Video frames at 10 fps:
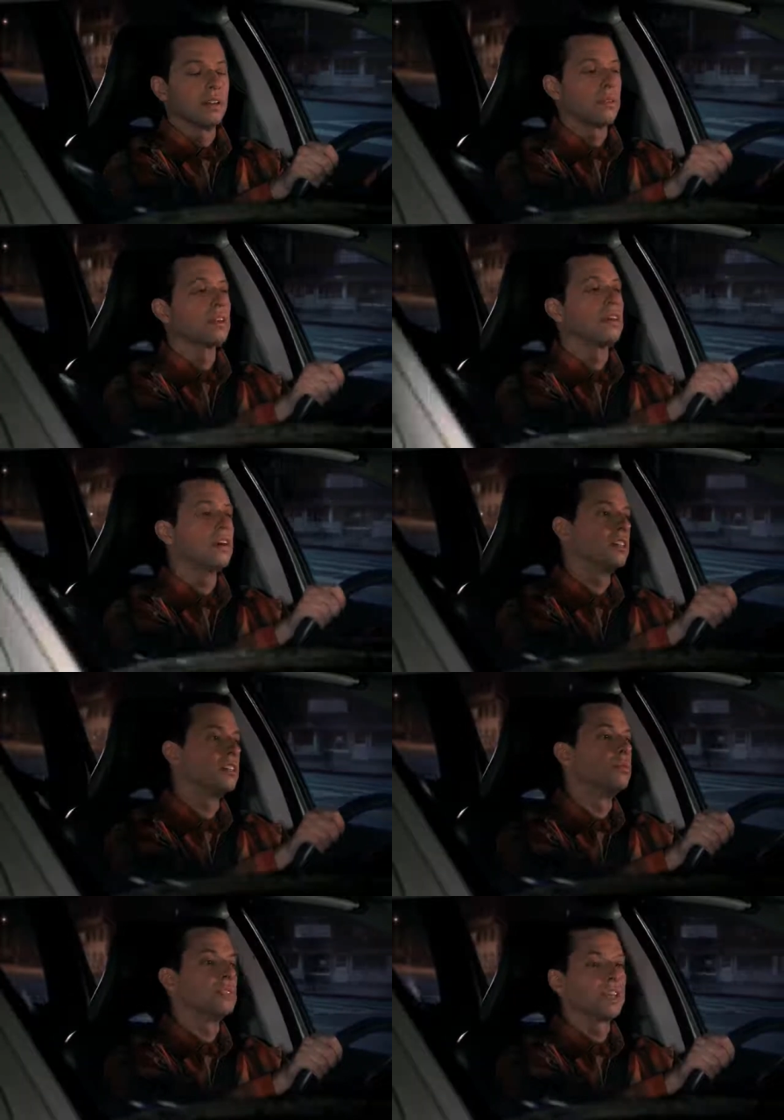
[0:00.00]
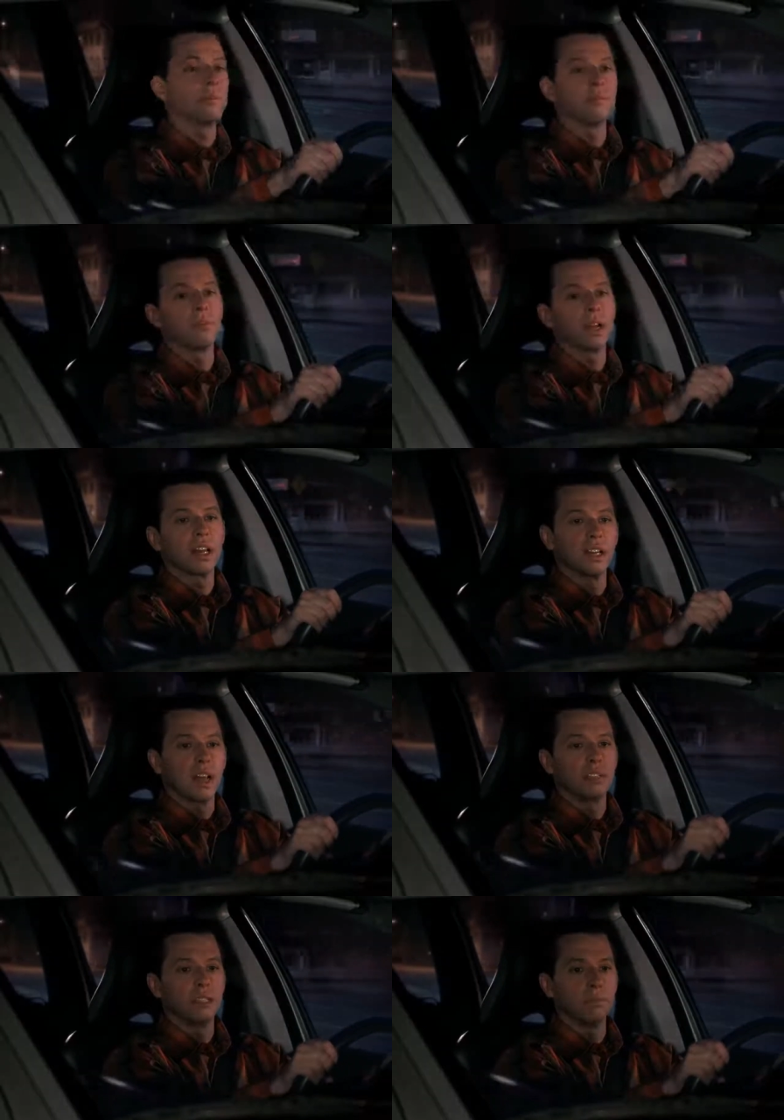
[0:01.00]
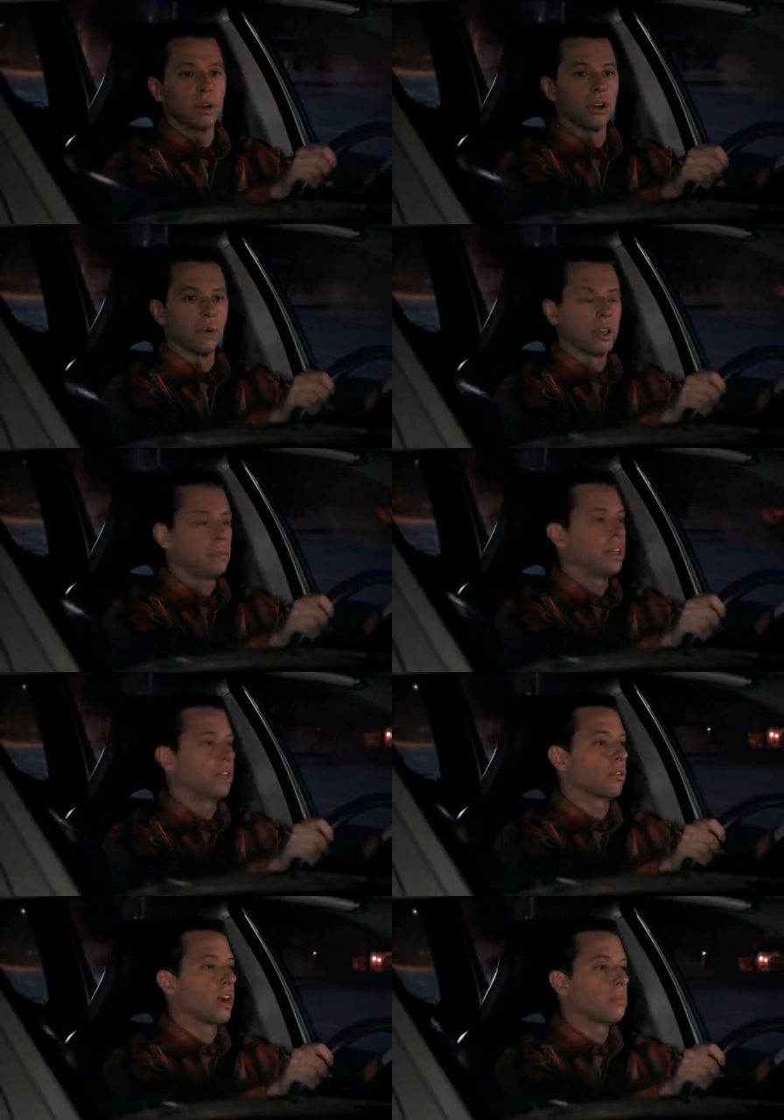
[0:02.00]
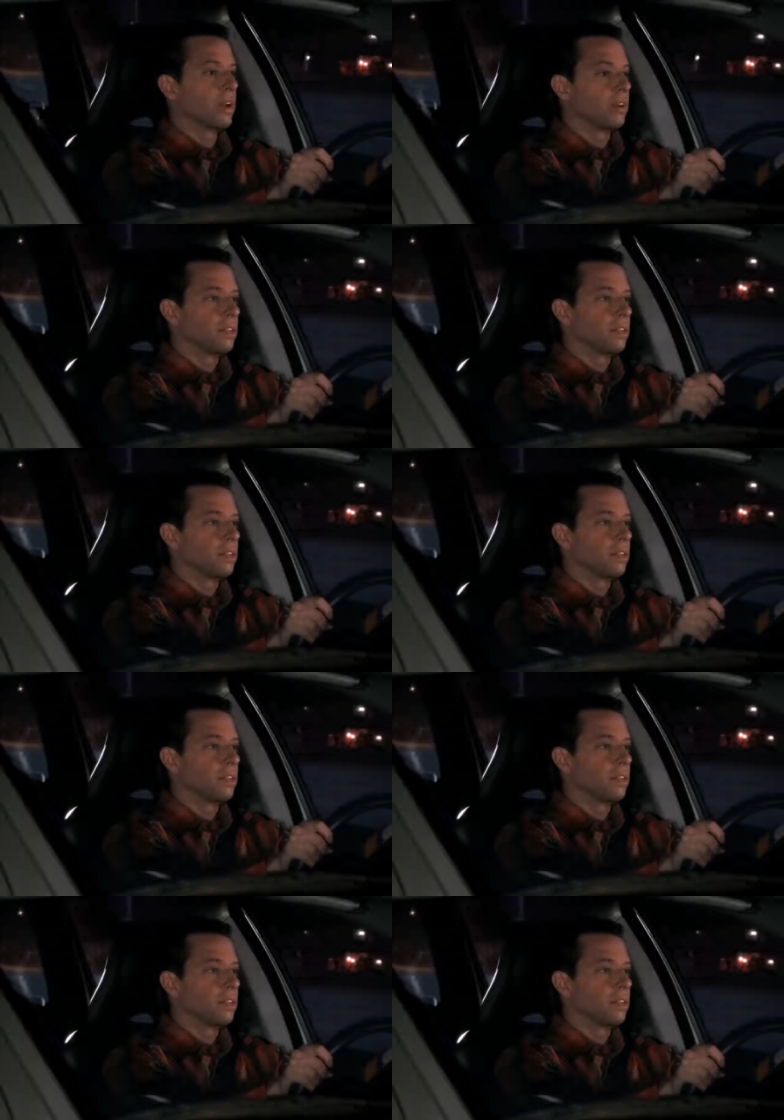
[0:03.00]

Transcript: Yeah, well, all you did was keep him from getting a nasty burn while he beat the crap out